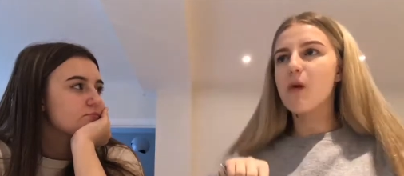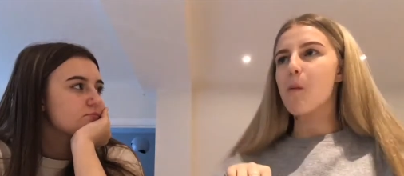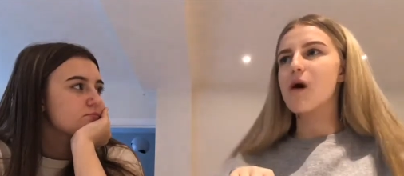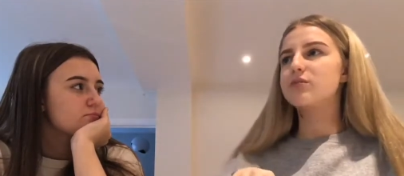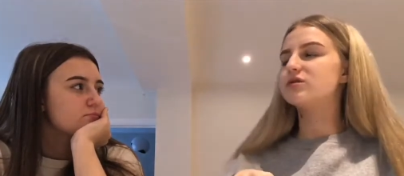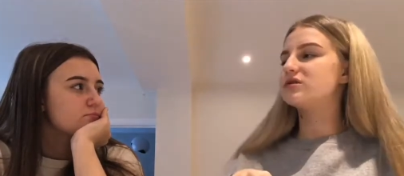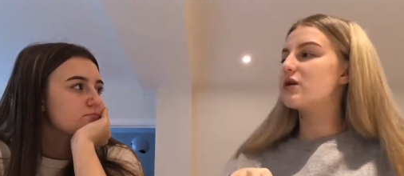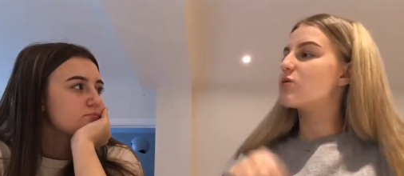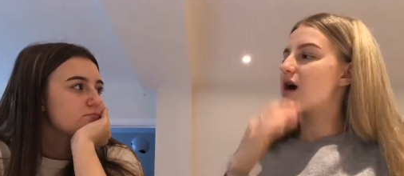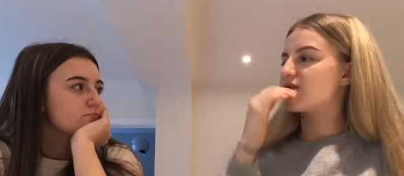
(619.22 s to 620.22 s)
Speaker 1: why wouldn't they
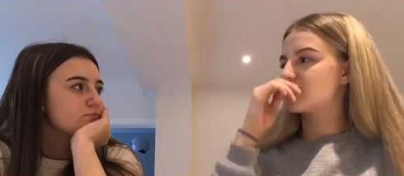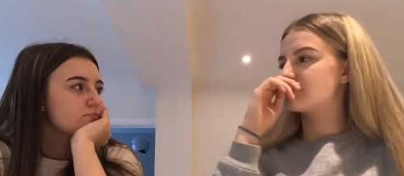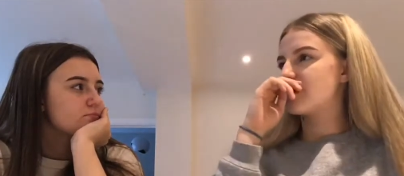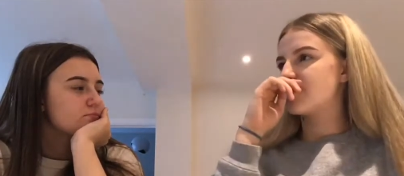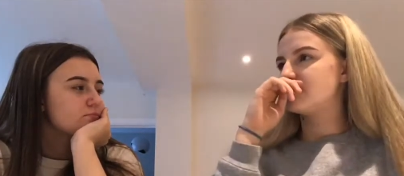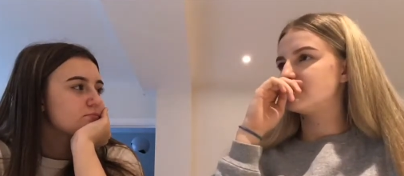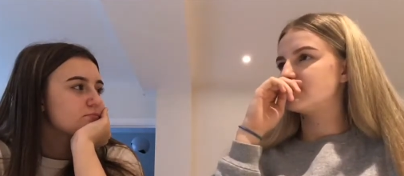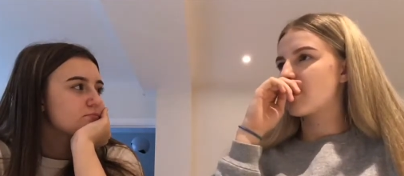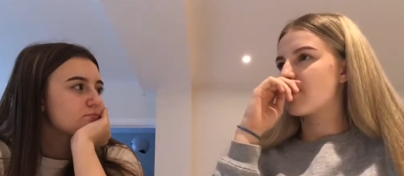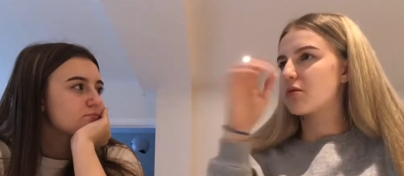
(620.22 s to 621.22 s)
all have different?
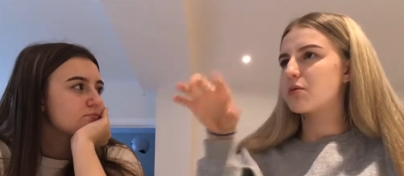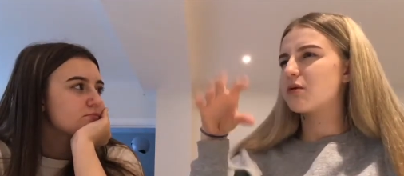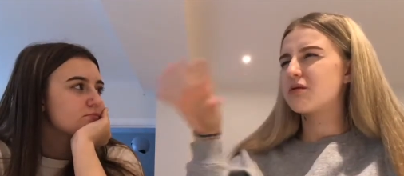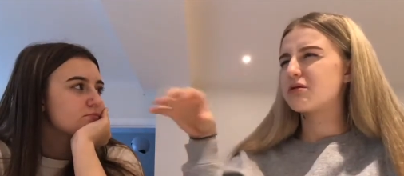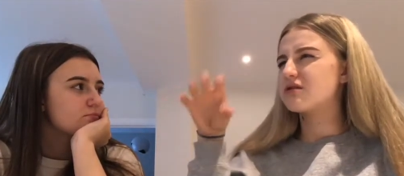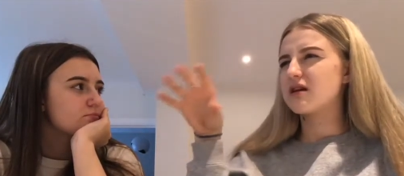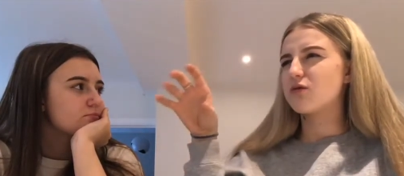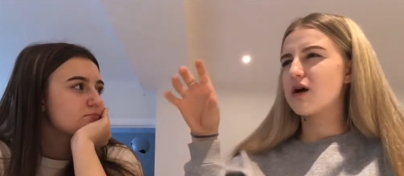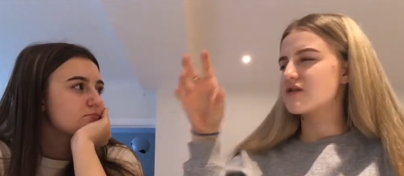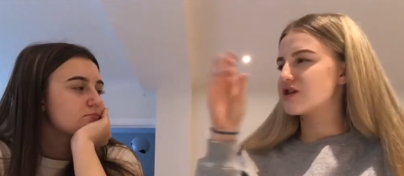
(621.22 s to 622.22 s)
Why wouldn't they
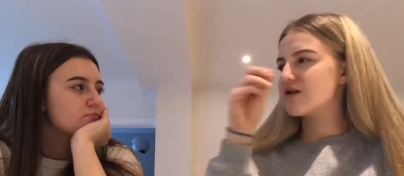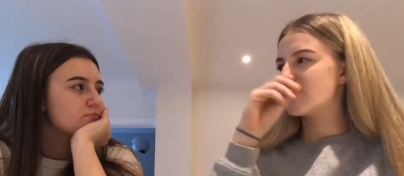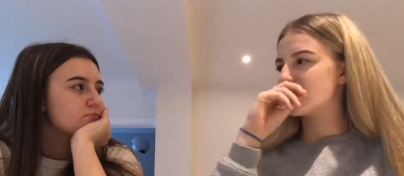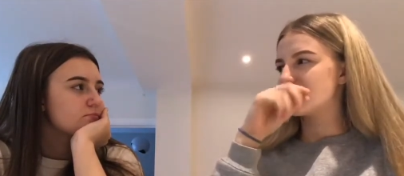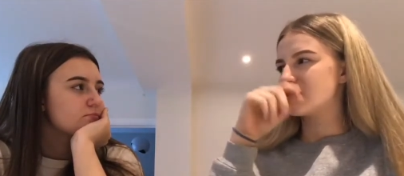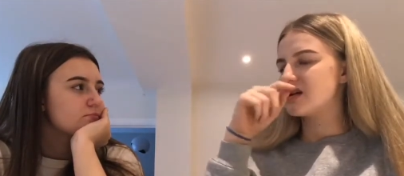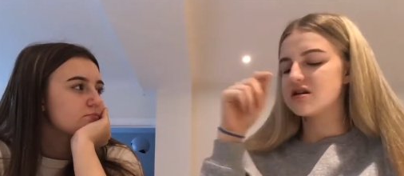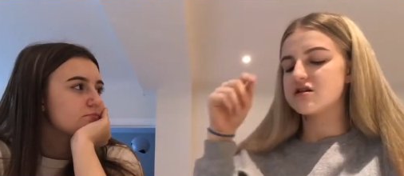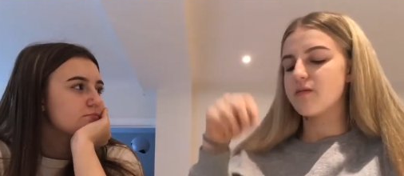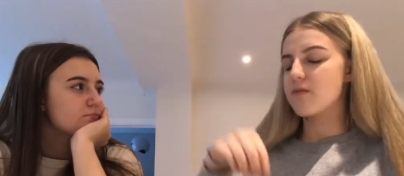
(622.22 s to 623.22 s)
all have severe injuries? He
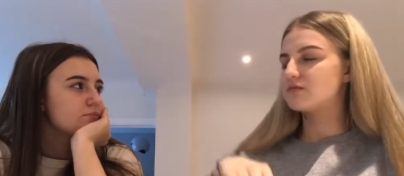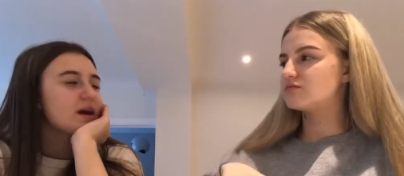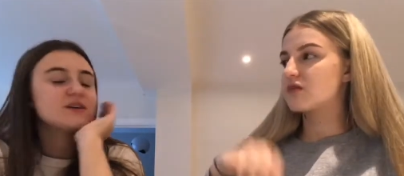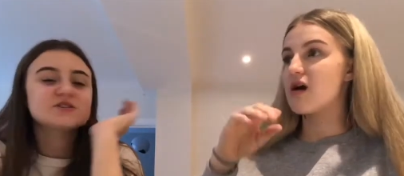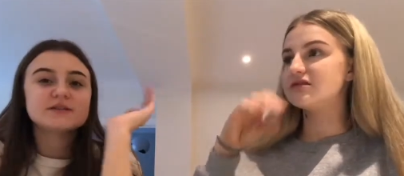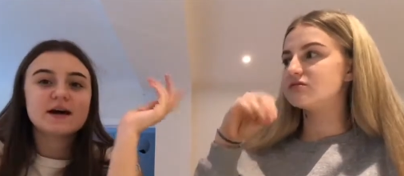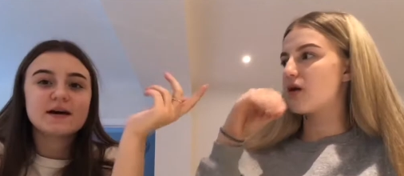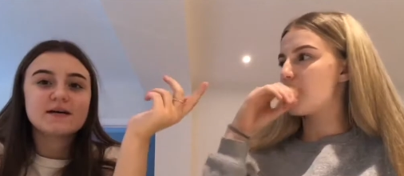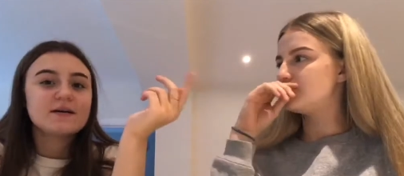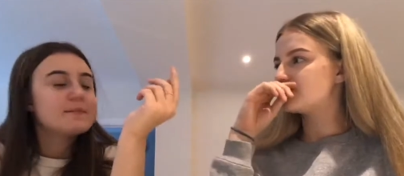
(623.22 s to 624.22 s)
didn't. Actually,
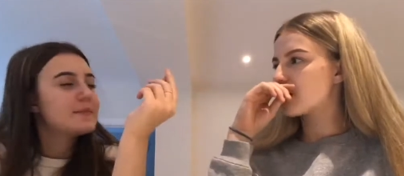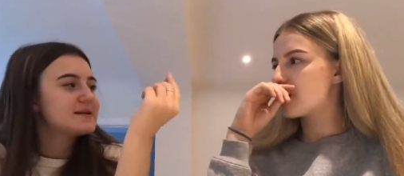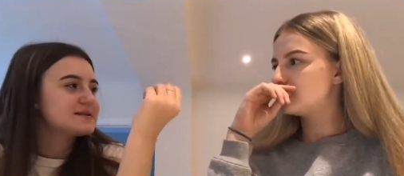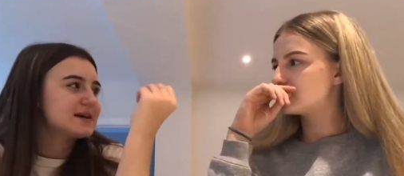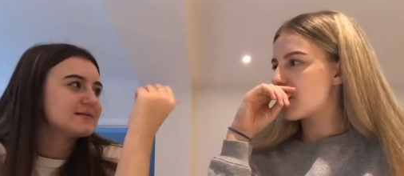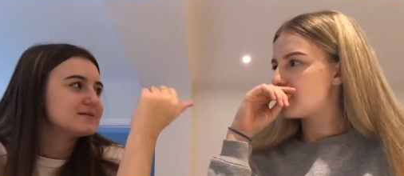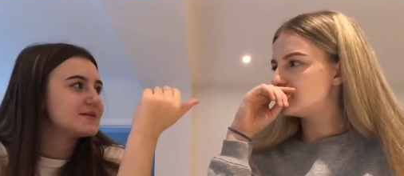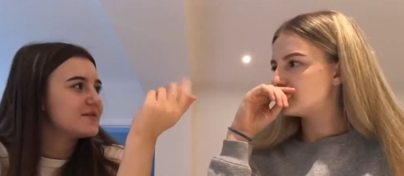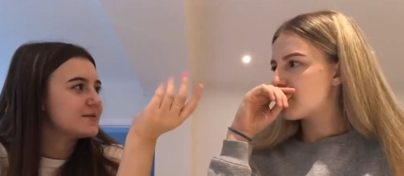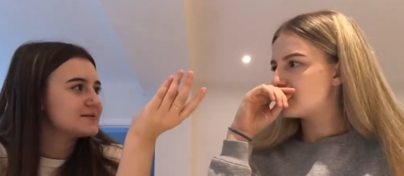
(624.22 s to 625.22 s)
that
Speaker 2: makes sense
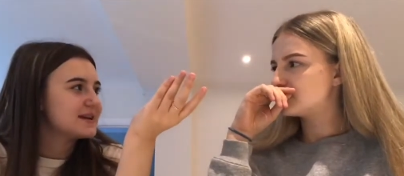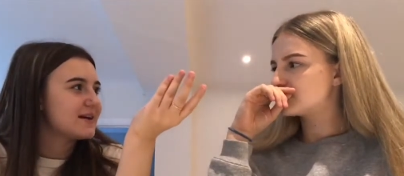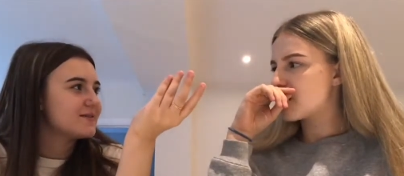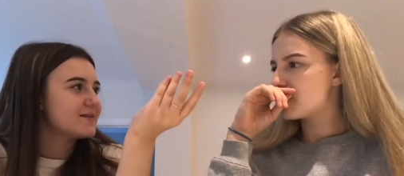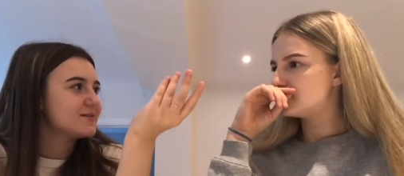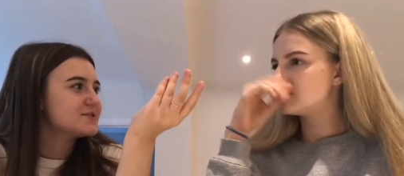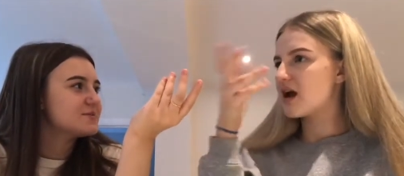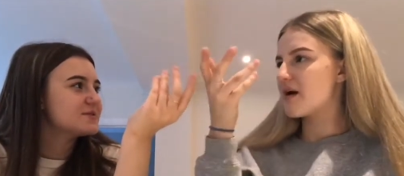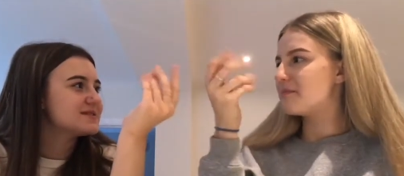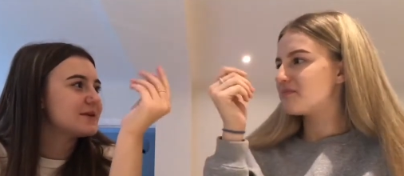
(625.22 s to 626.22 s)
if it was an avalanche
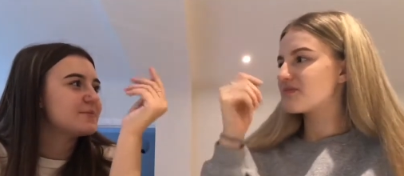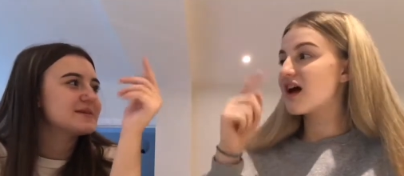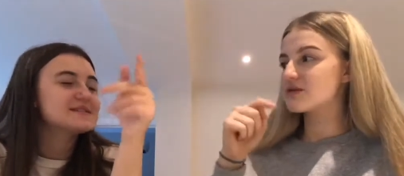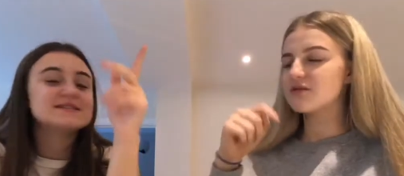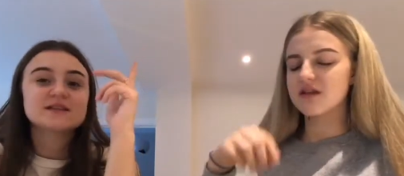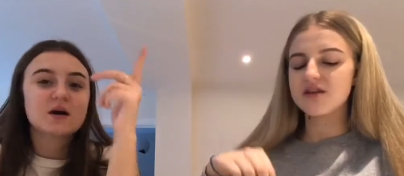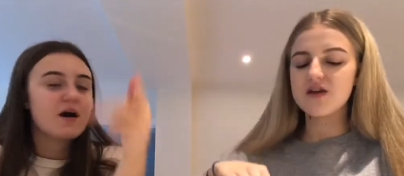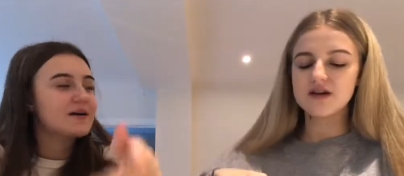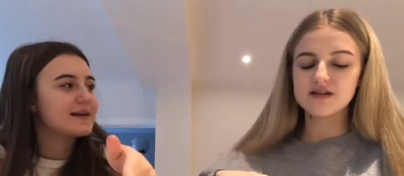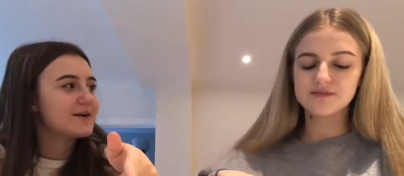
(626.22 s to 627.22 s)
yeah, because that would make sense. The
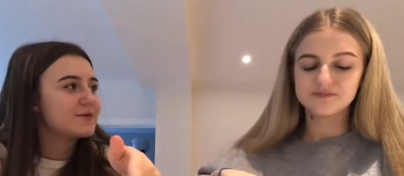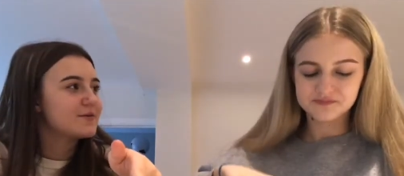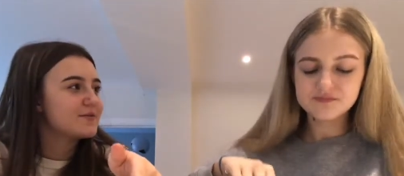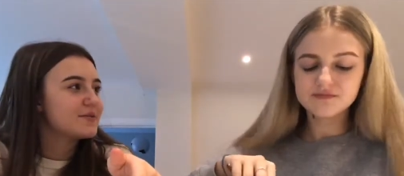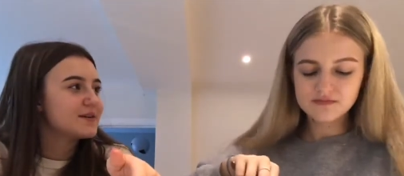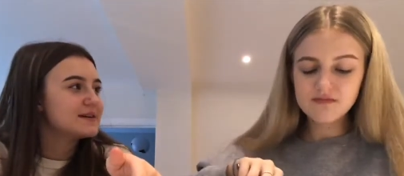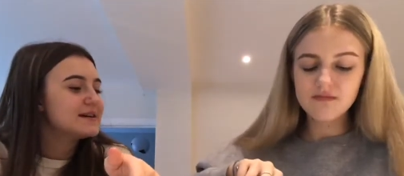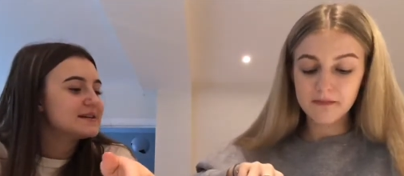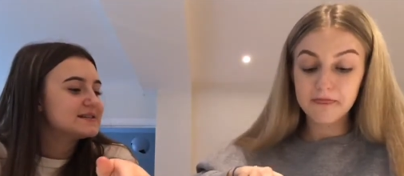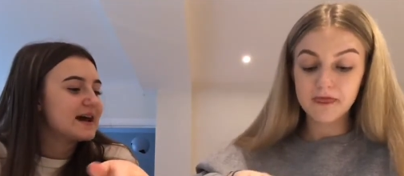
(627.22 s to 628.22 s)
cutting out of the
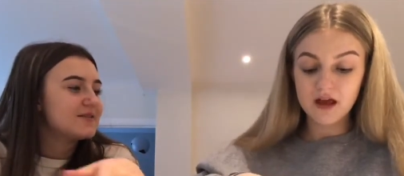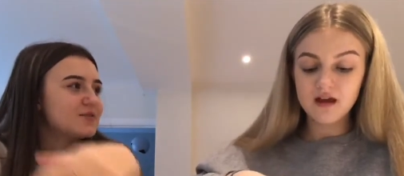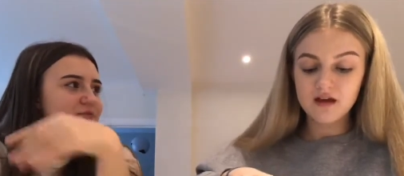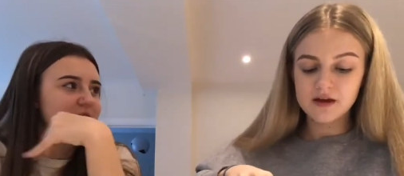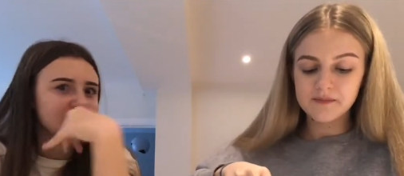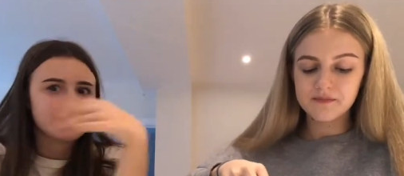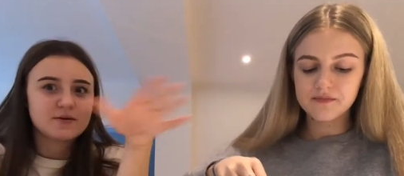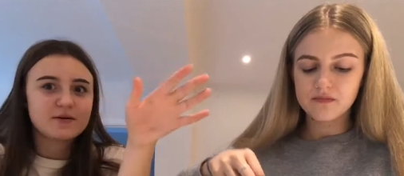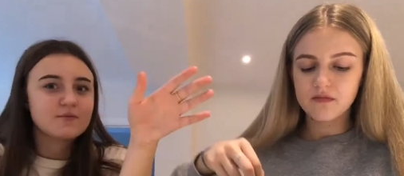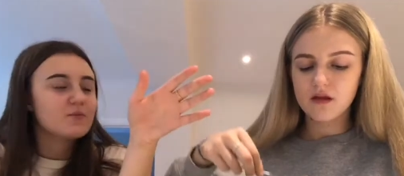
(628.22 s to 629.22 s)
tent, the running
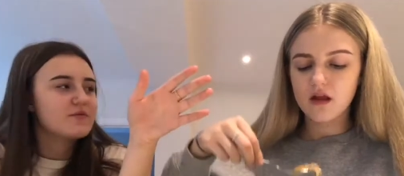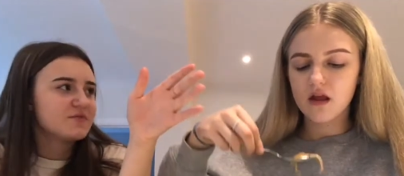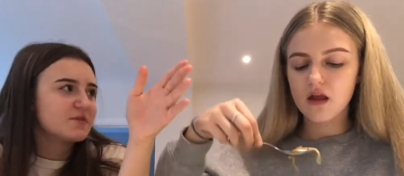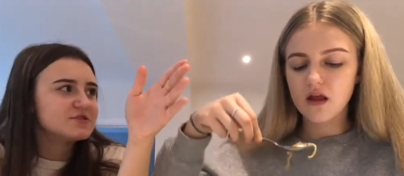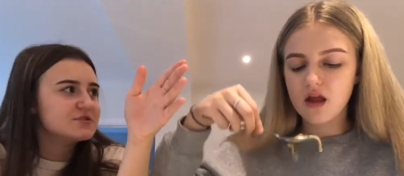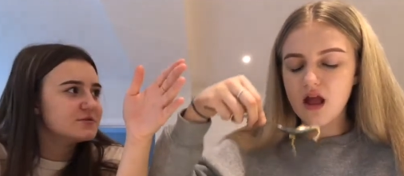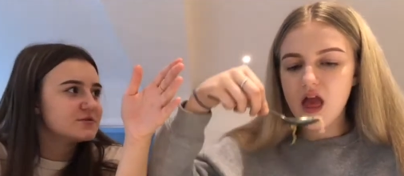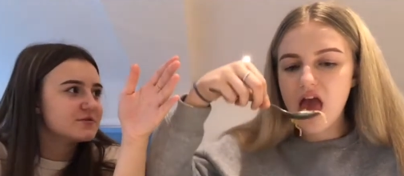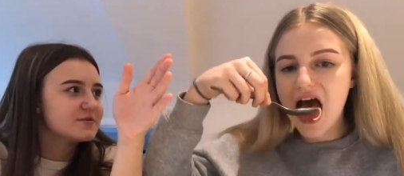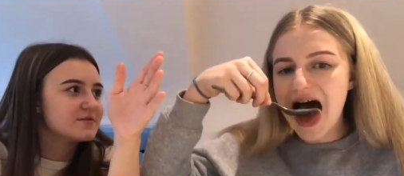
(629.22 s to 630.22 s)
with no shoes
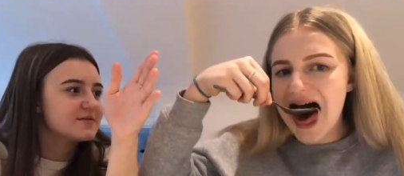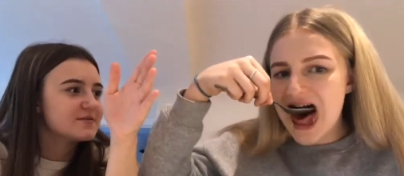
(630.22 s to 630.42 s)
on.